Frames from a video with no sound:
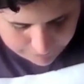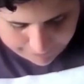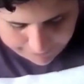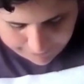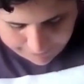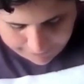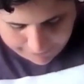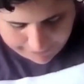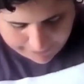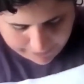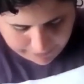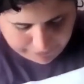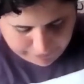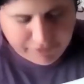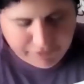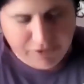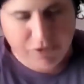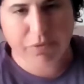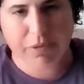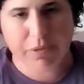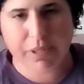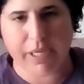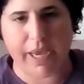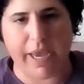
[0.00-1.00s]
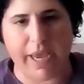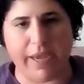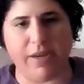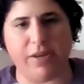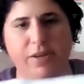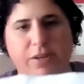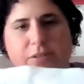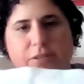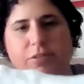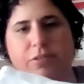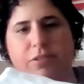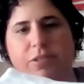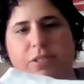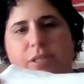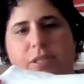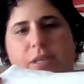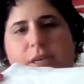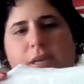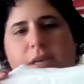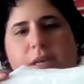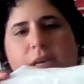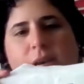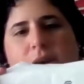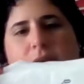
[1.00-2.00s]
and I had a few of the anchors.
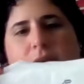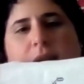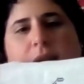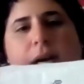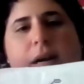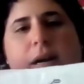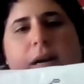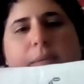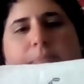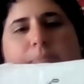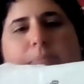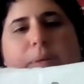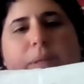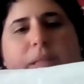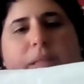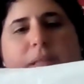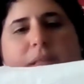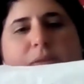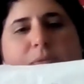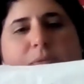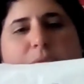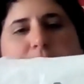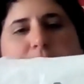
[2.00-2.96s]
But this